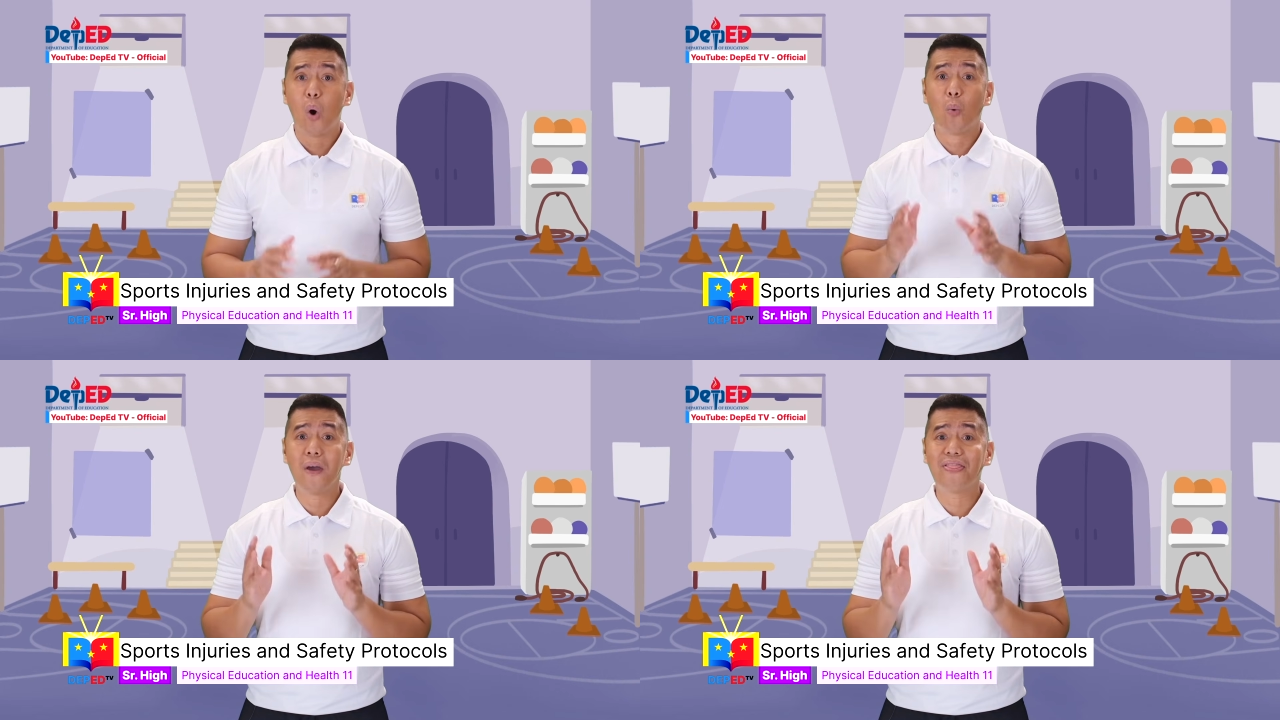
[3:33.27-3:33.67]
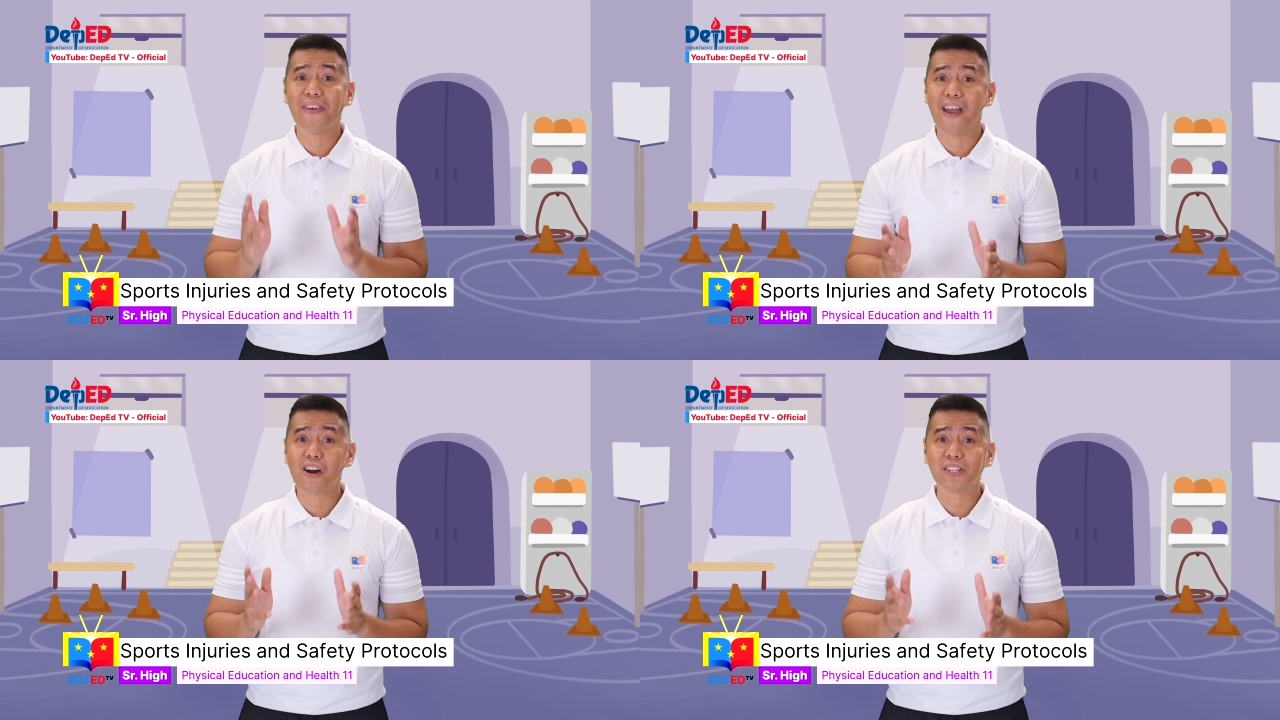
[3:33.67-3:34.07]
when
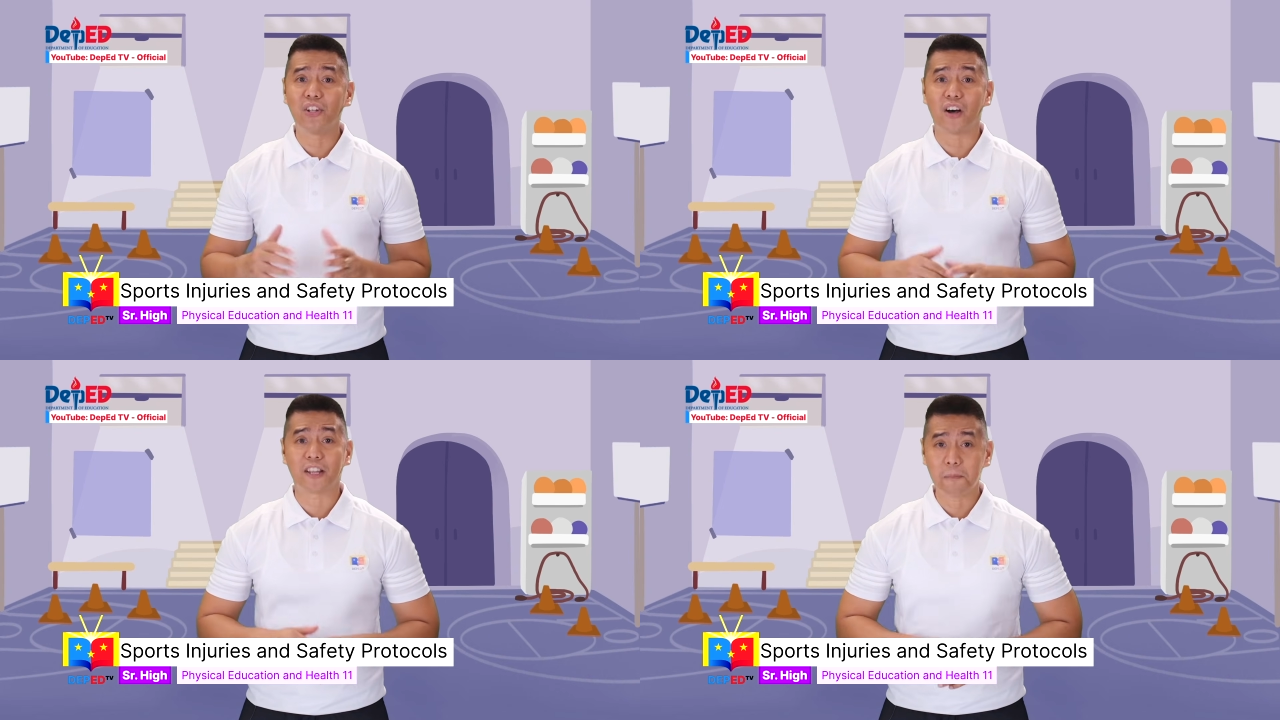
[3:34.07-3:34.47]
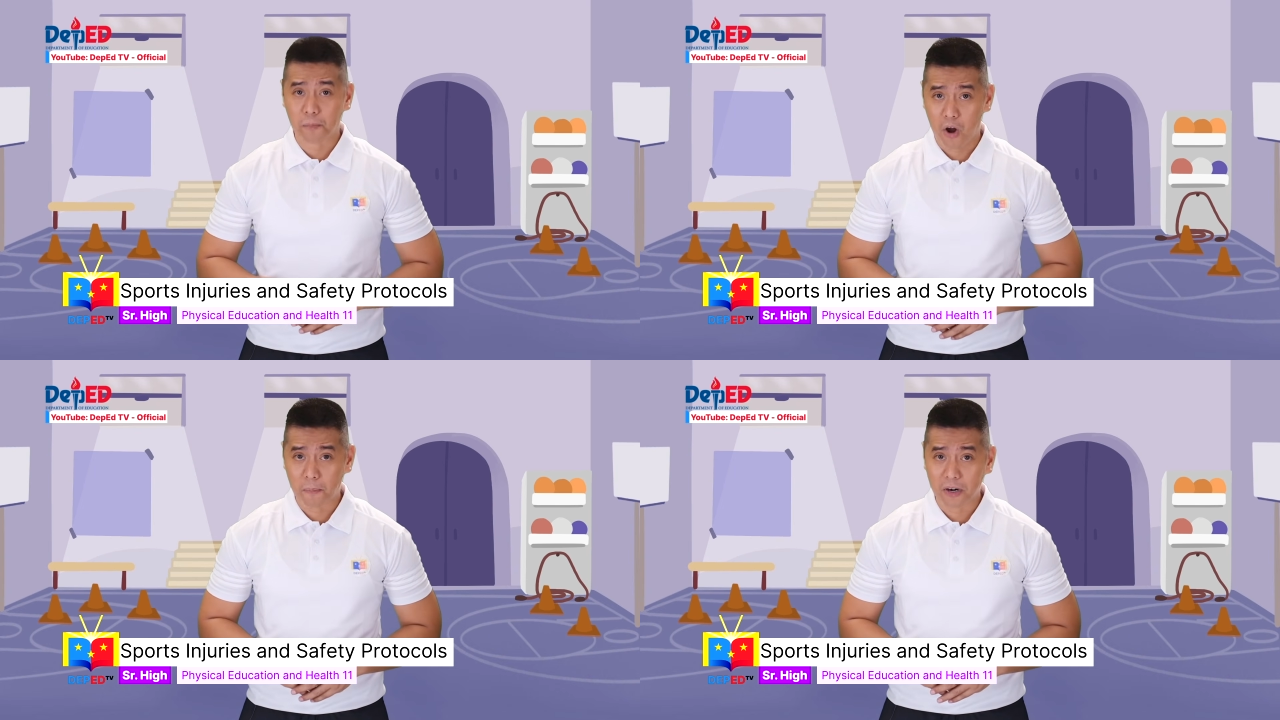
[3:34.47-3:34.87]
they are not in
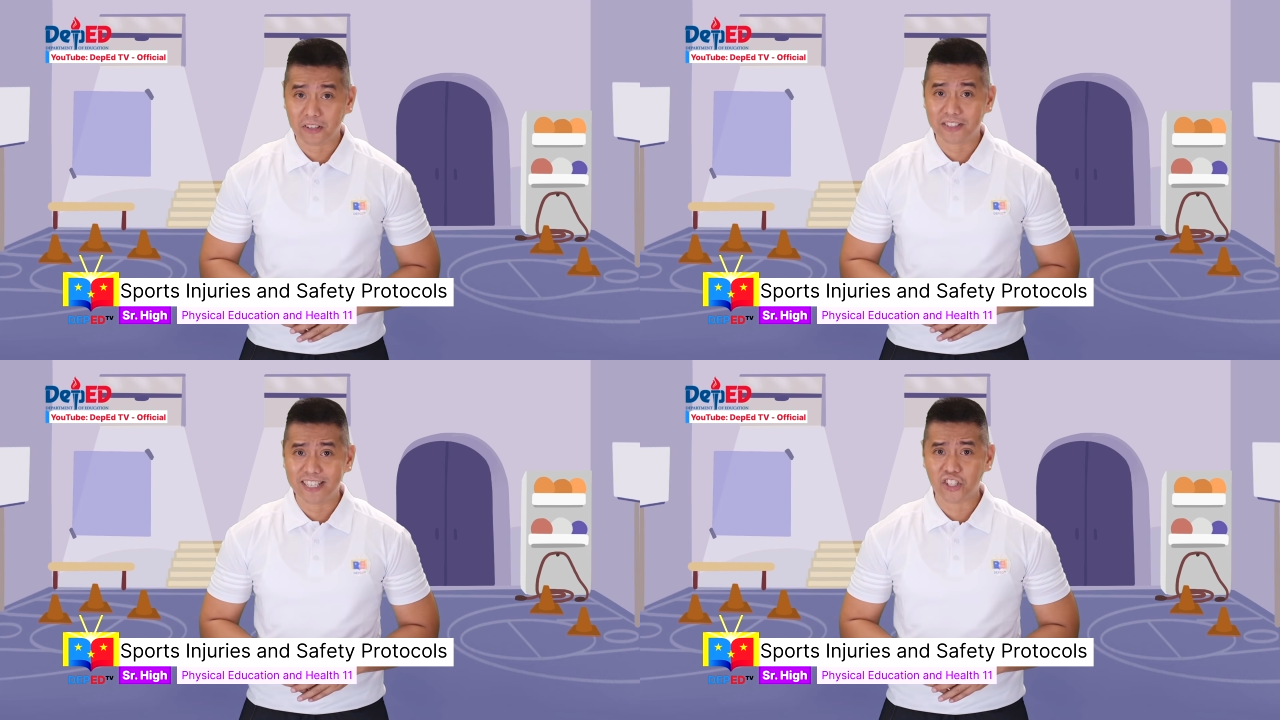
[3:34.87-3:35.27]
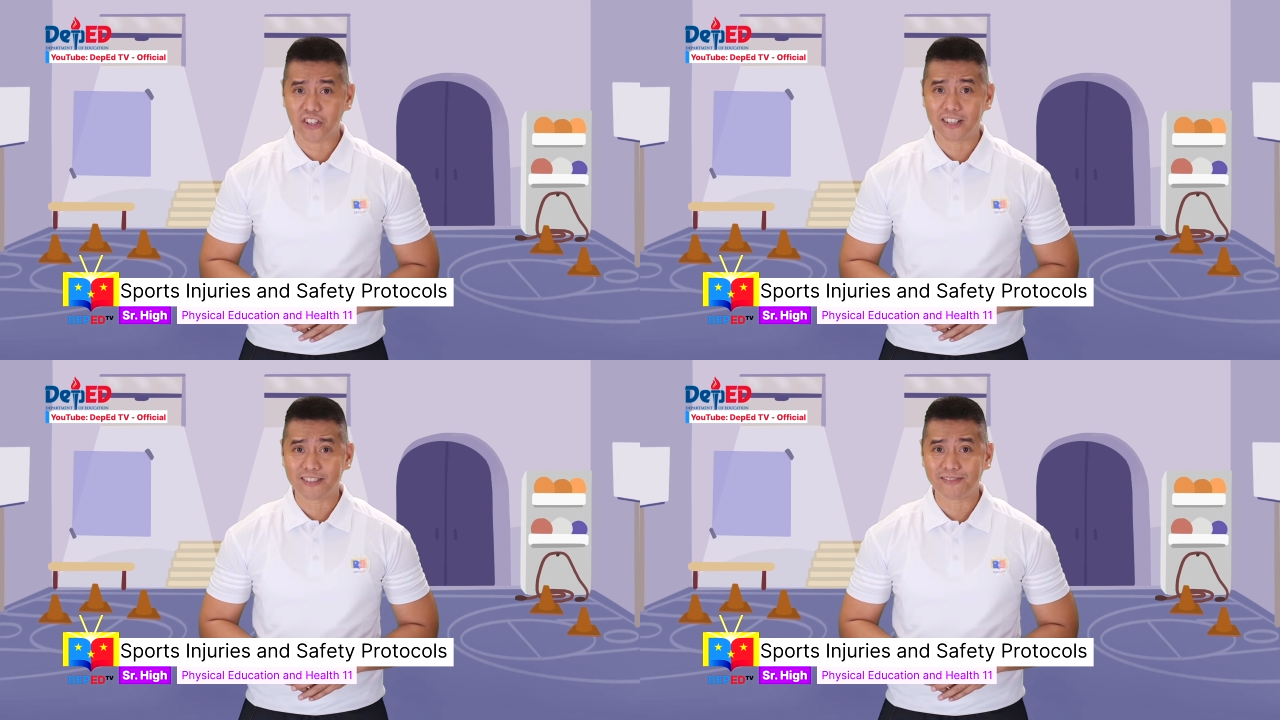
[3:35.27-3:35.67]
proper condition.